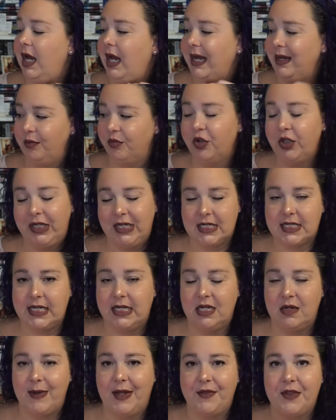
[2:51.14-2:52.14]
I'm really
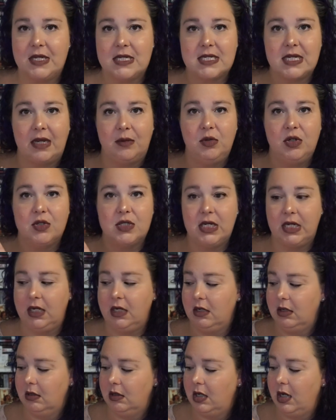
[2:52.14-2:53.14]
excited about this. I'm
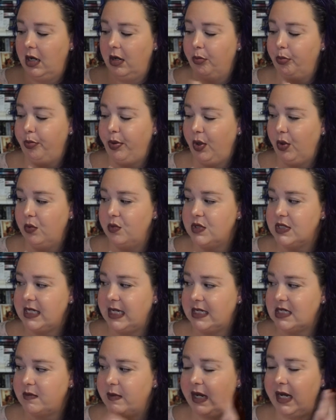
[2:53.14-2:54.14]
using uh, bones
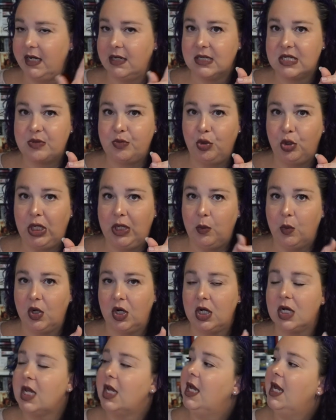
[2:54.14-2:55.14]
as my spooky
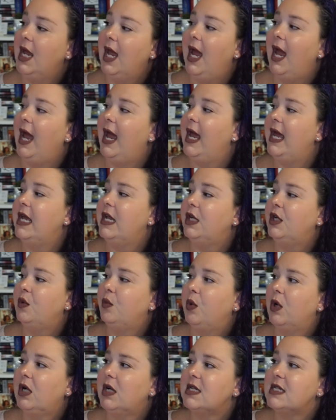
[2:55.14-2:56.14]
word.
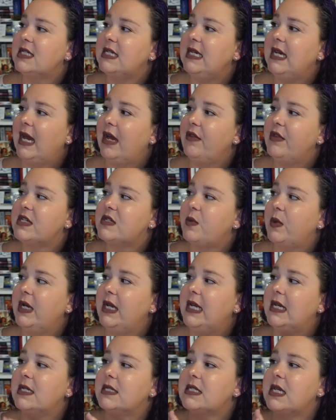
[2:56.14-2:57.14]
And we're going to see how this one
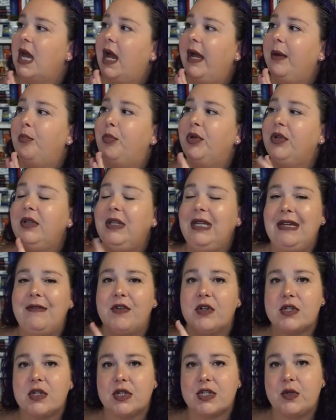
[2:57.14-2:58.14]
is. I believe
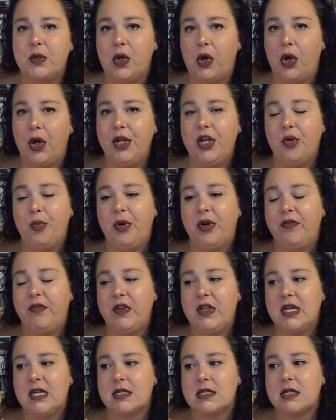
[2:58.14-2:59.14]
there's also an audiobook for
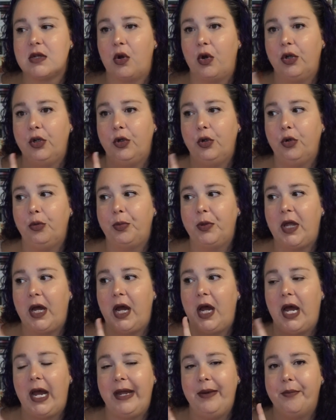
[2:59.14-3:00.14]
this on
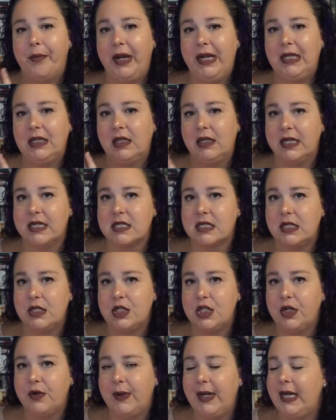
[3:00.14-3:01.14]
Hoopla. I might listen
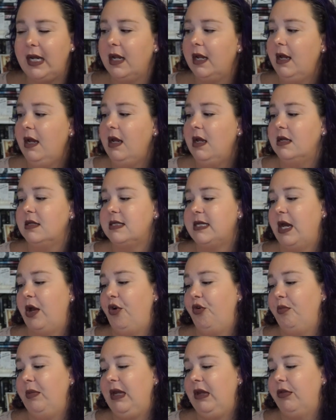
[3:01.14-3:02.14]
to it to
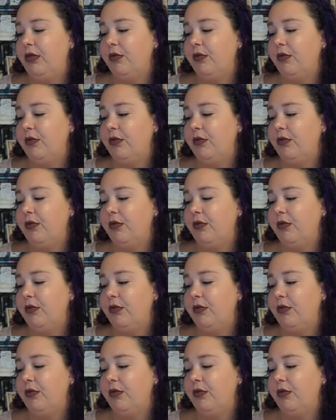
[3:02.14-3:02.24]
help me